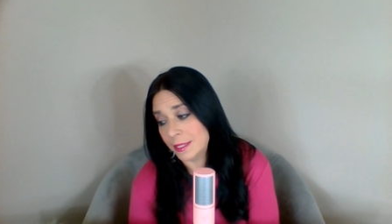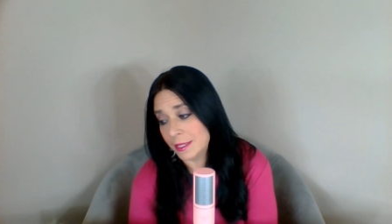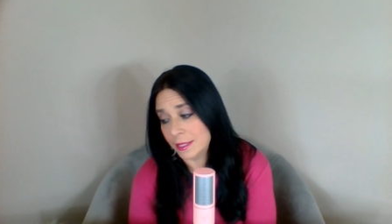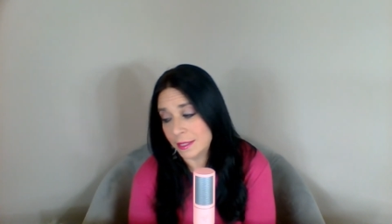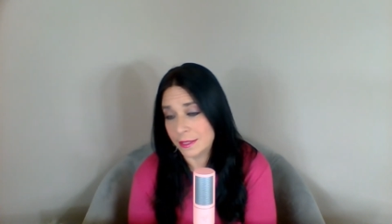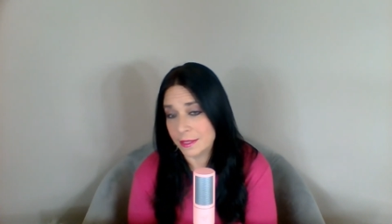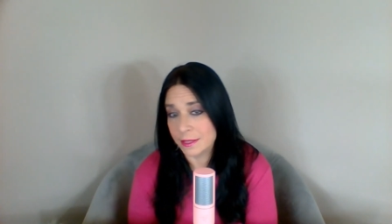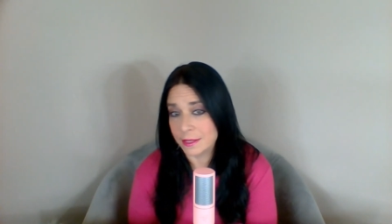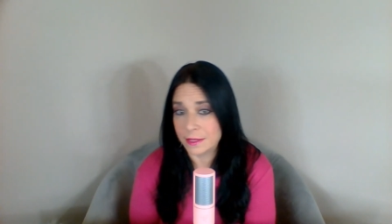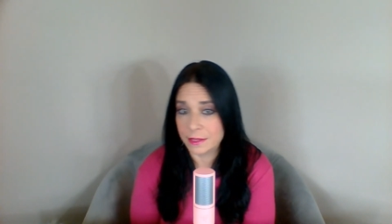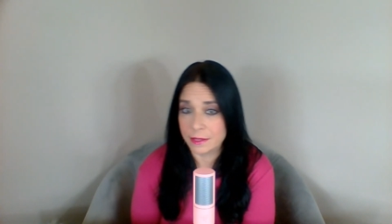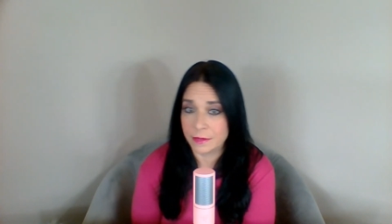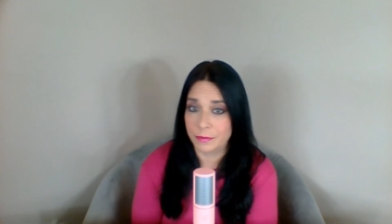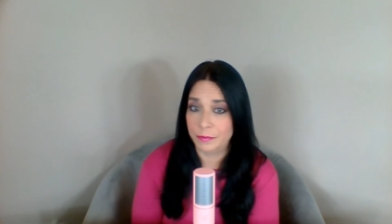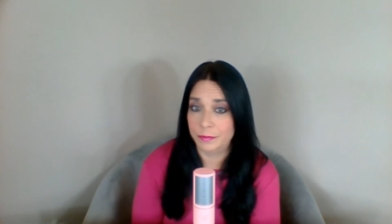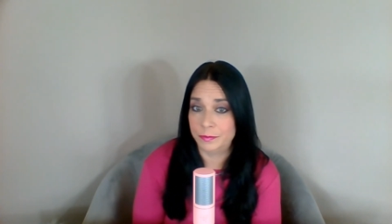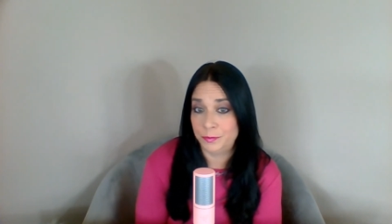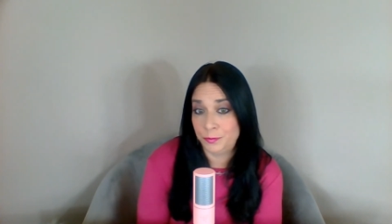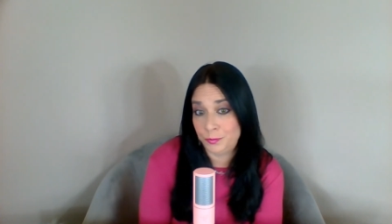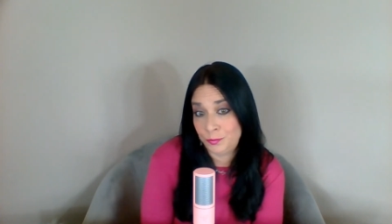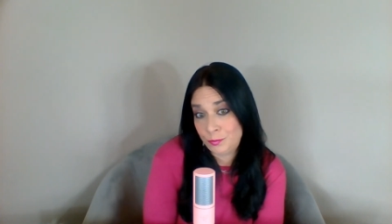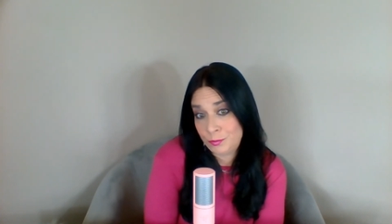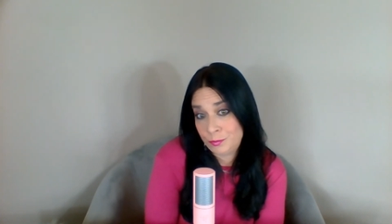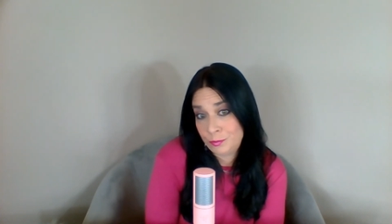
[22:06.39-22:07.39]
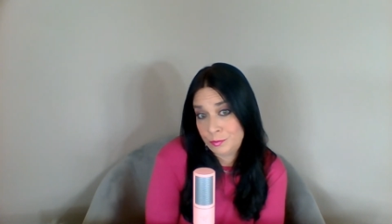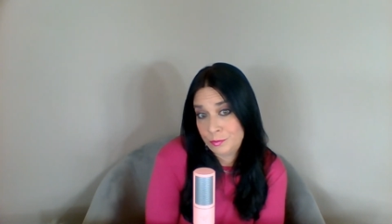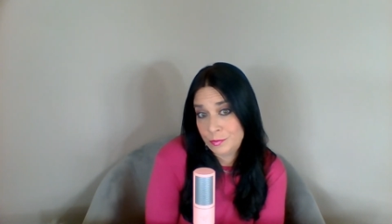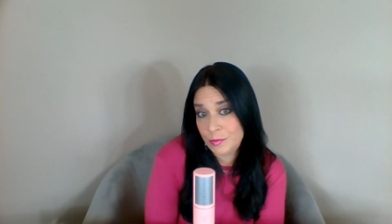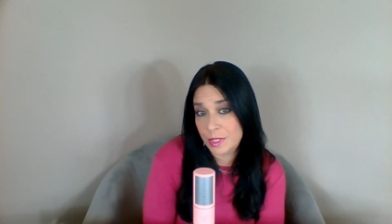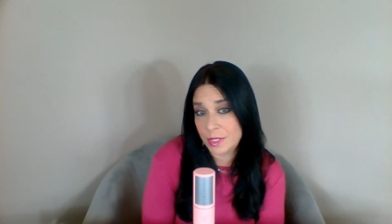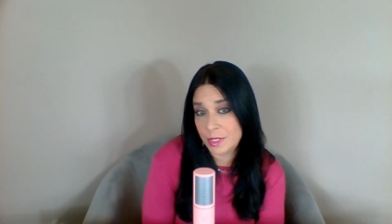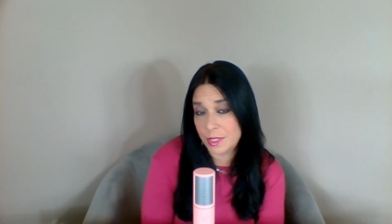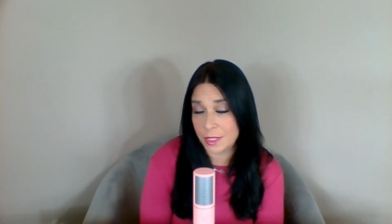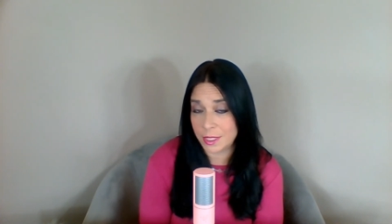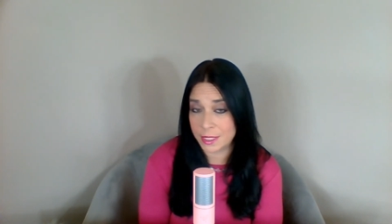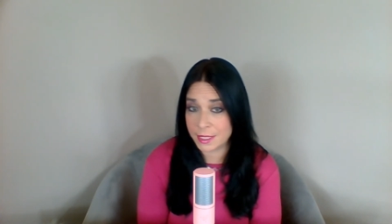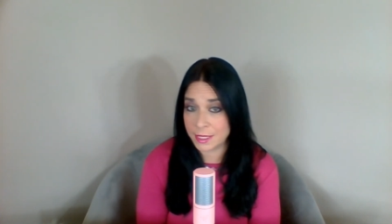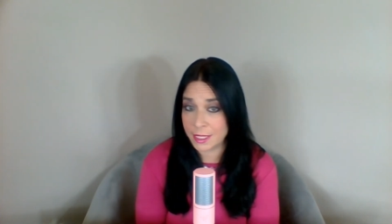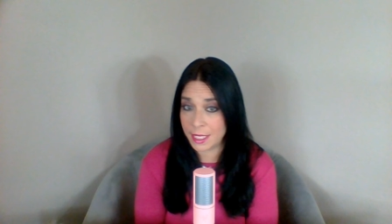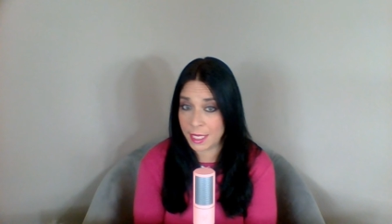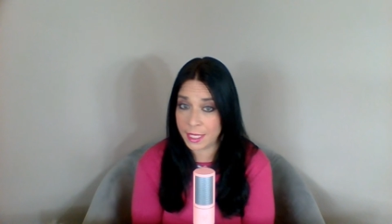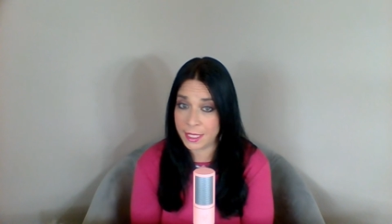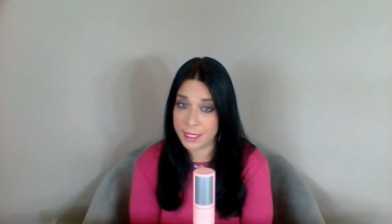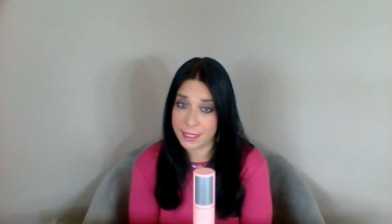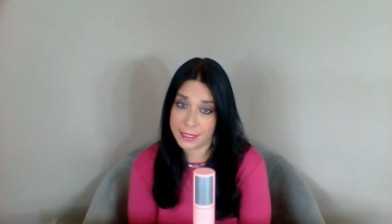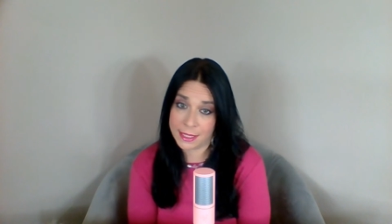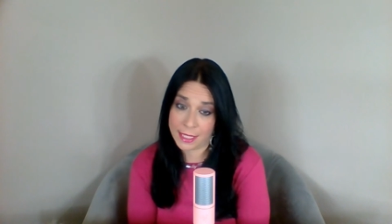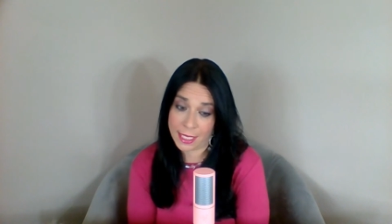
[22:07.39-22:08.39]
it's just like
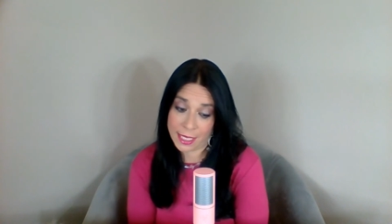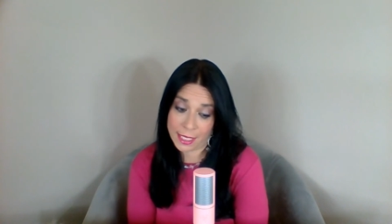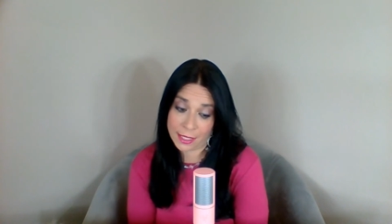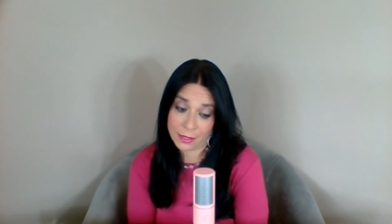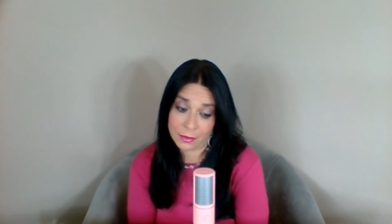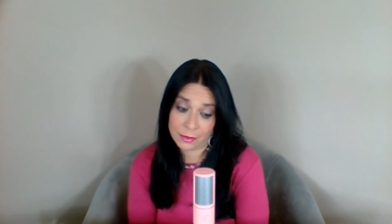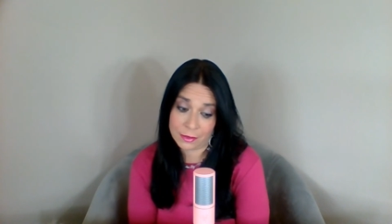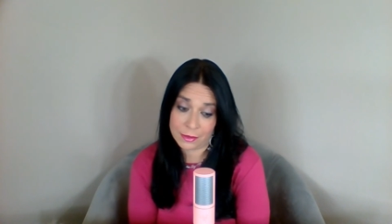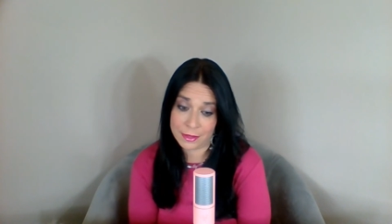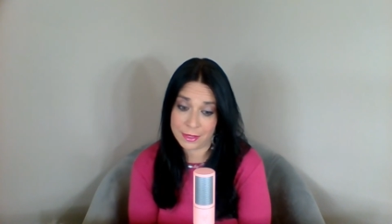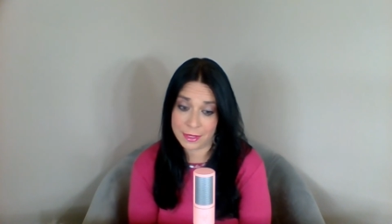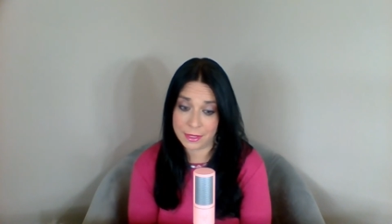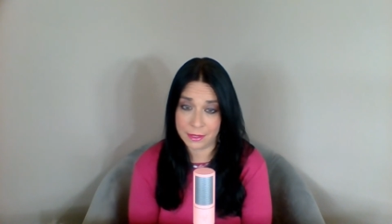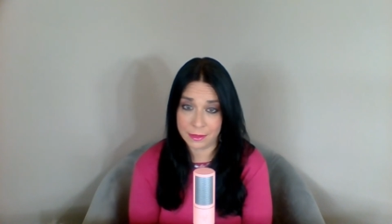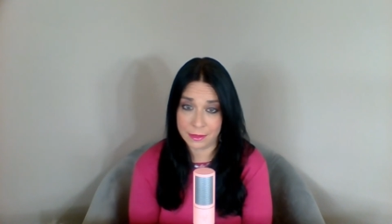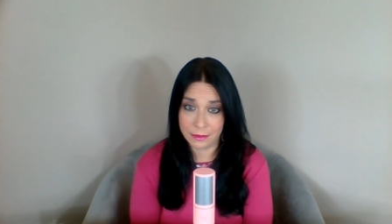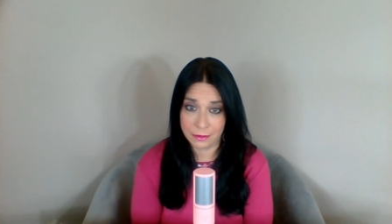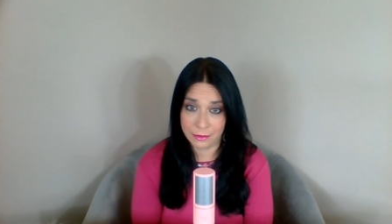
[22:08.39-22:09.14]
it sounds.